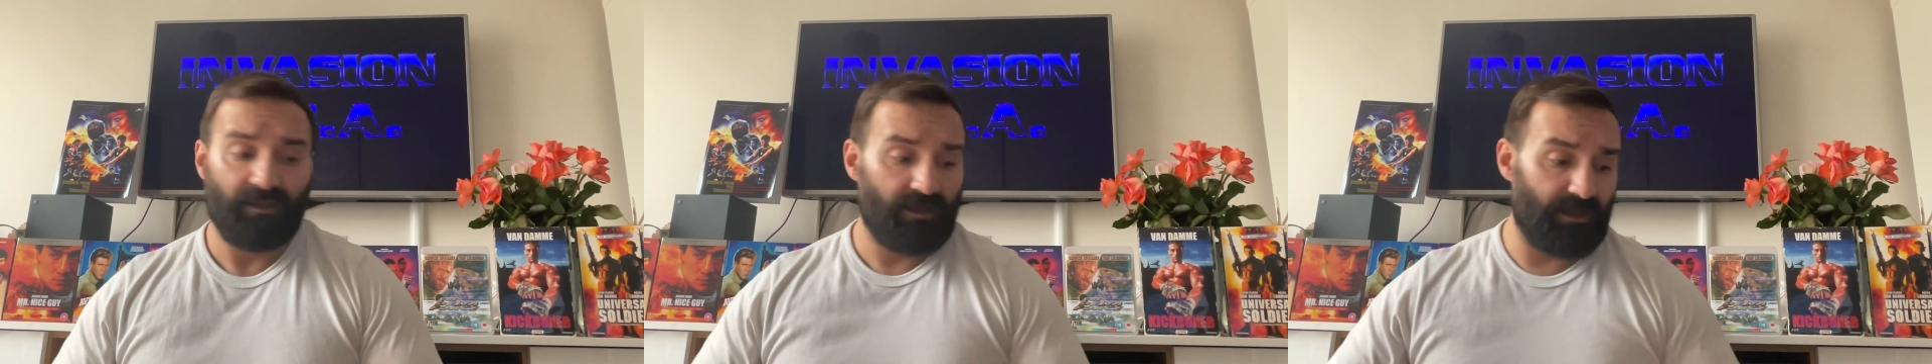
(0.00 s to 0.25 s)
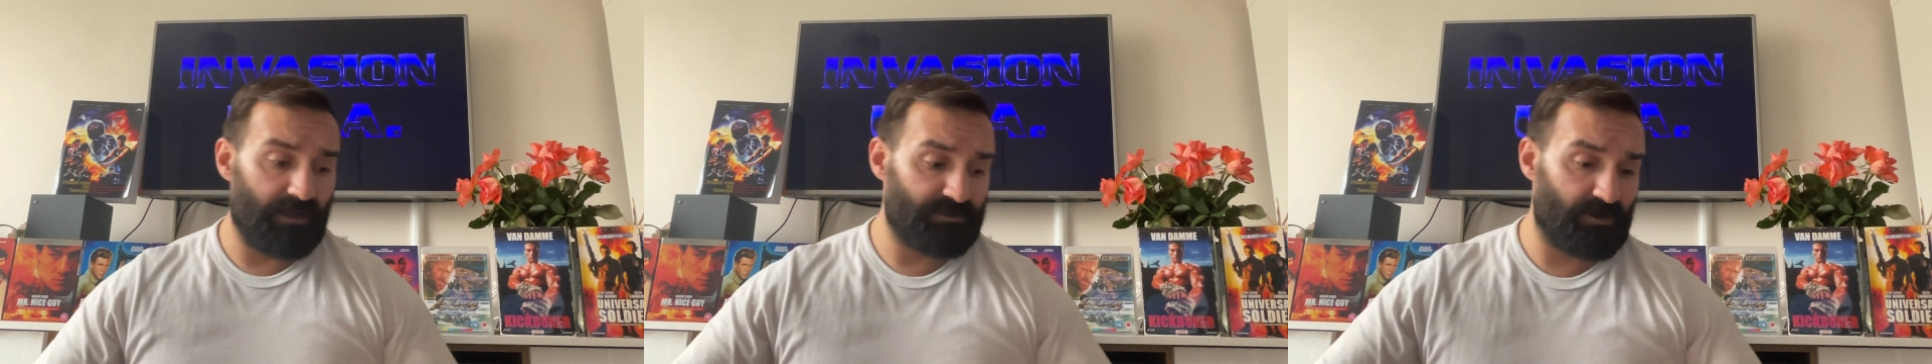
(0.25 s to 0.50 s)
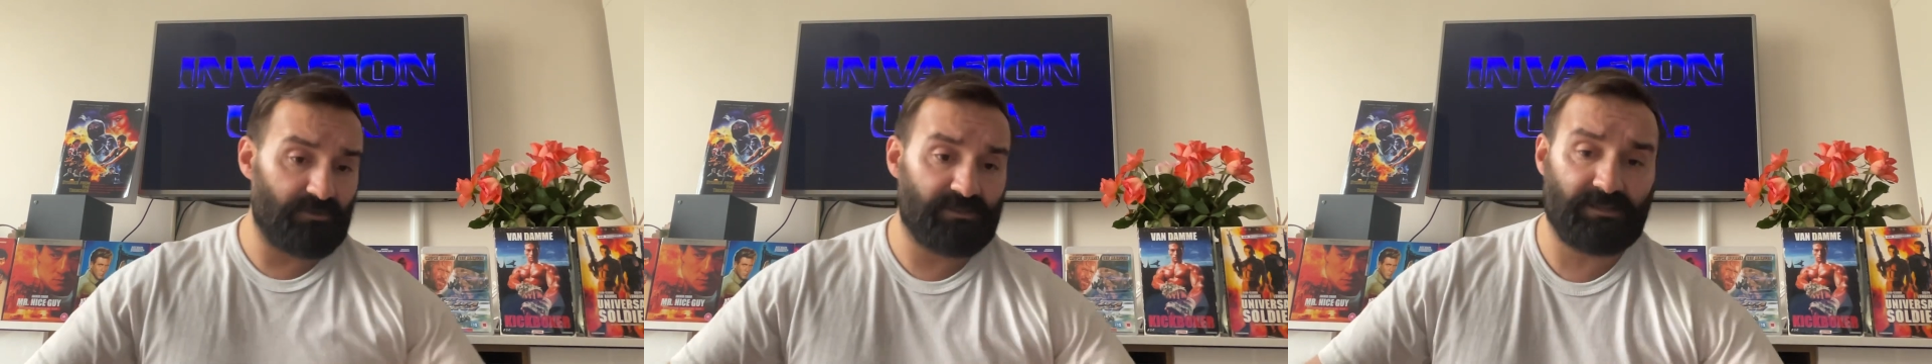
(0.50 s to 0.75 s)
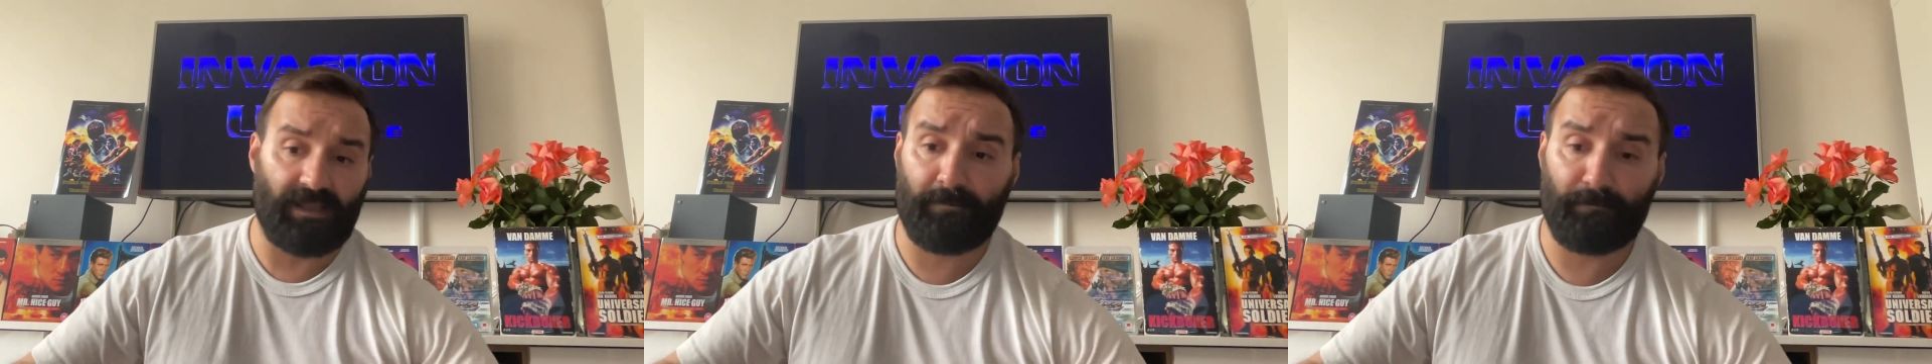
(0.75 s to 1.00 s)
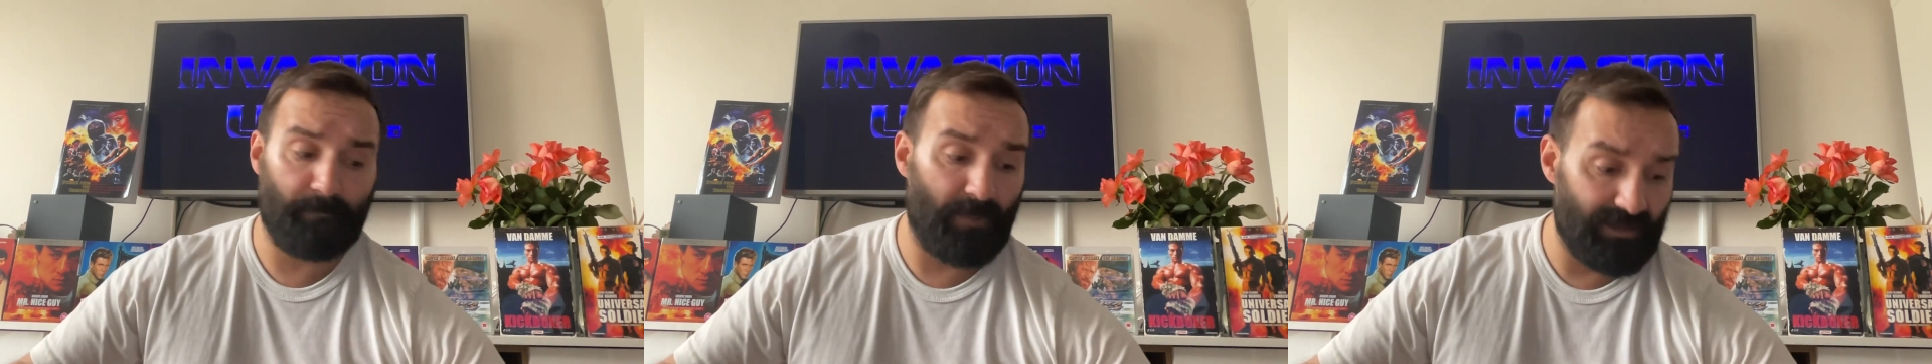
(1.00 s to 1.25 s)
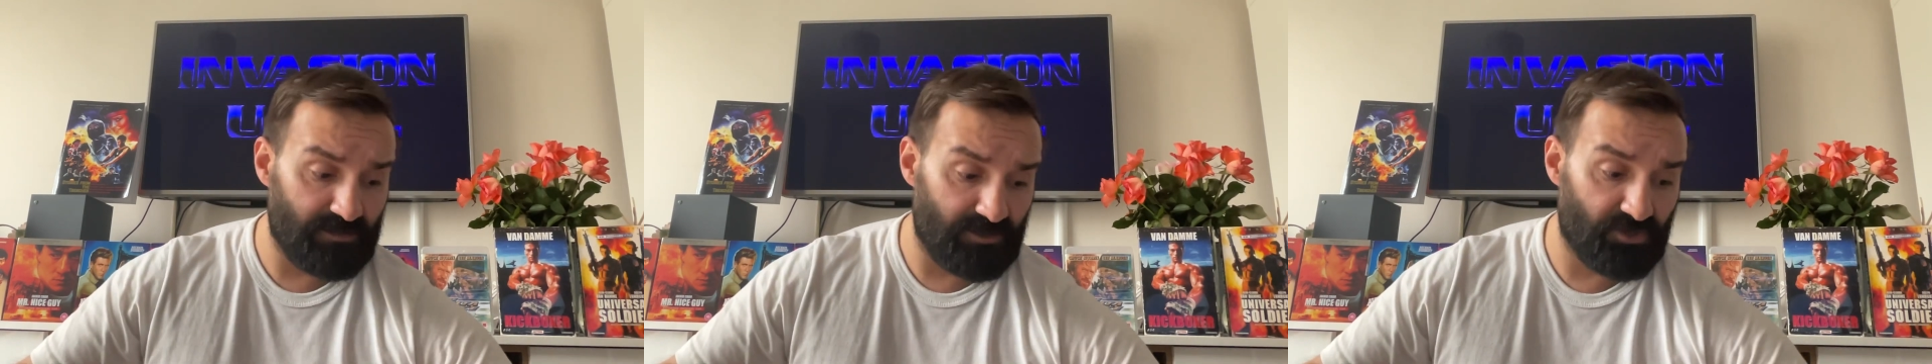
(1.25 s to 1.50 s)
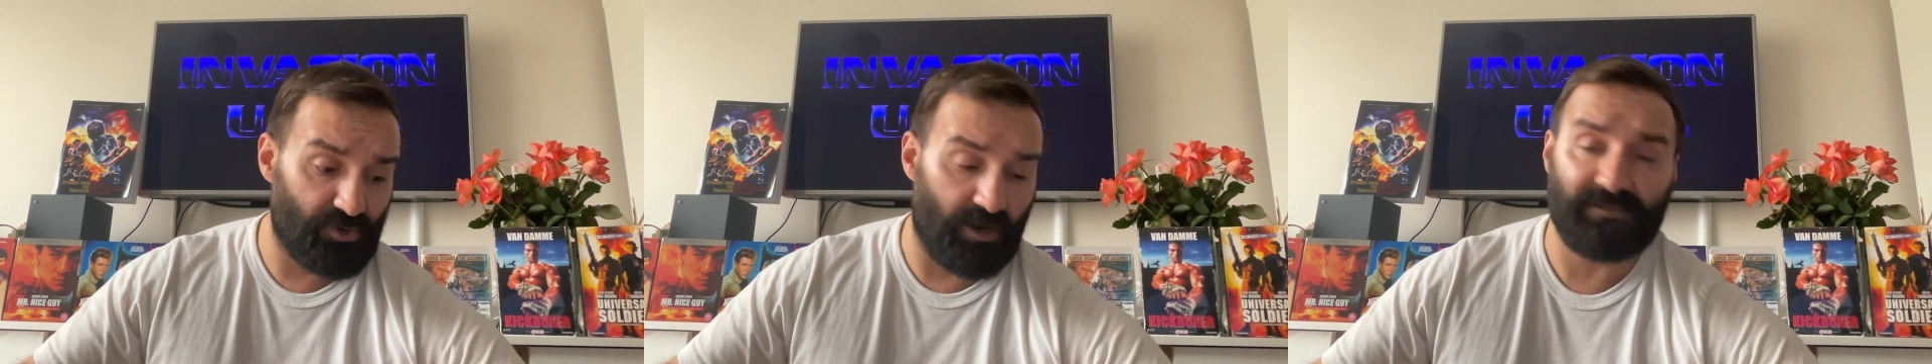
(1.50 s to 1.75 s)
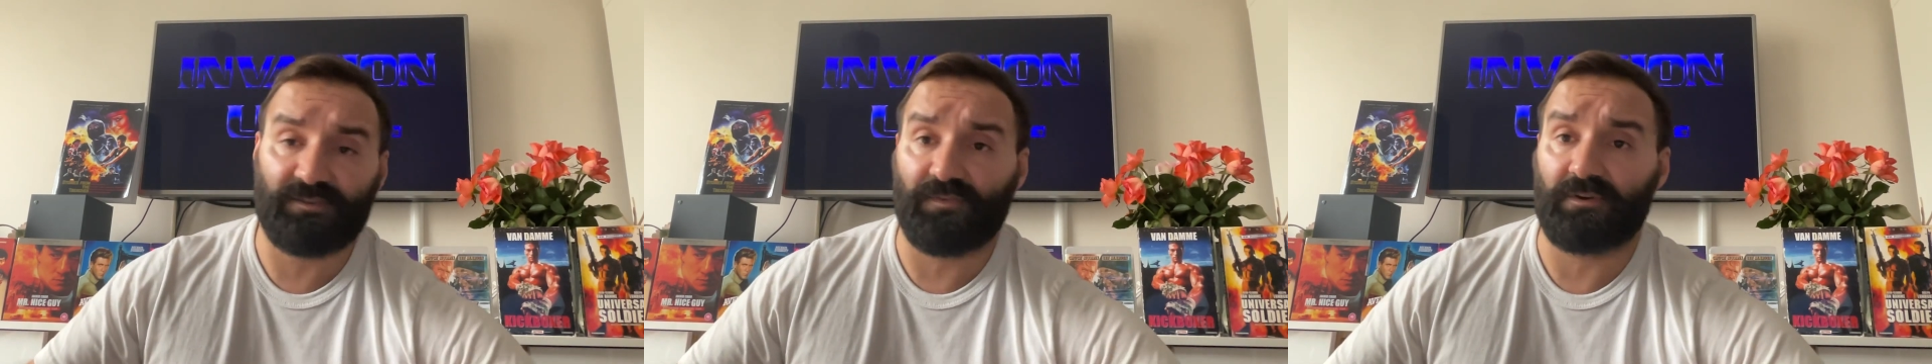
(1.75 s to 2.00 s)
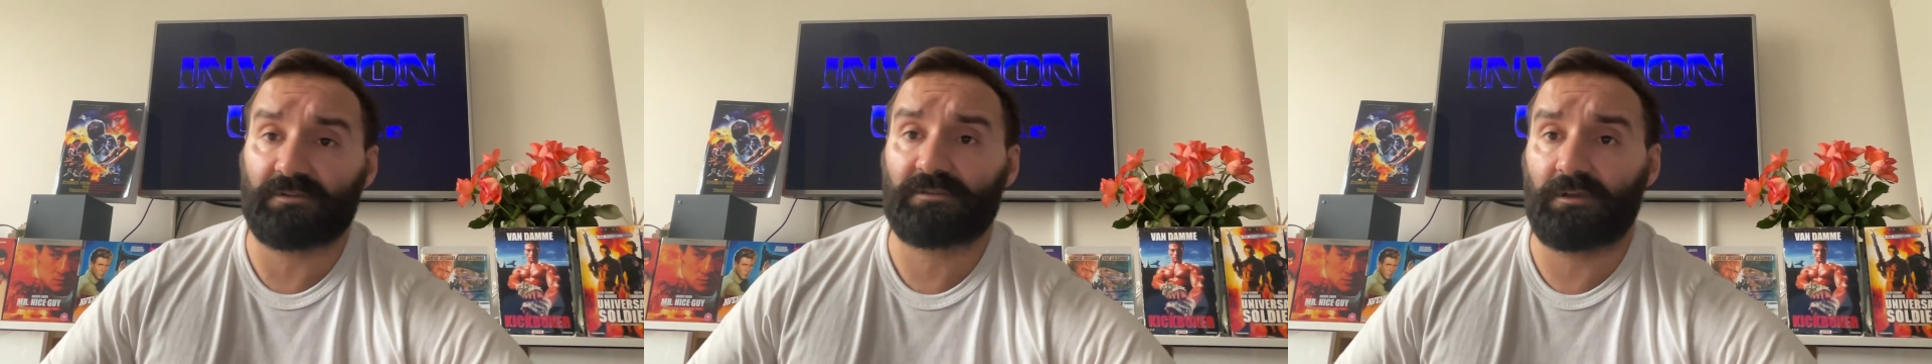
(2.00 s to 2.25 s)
there is like better transfers.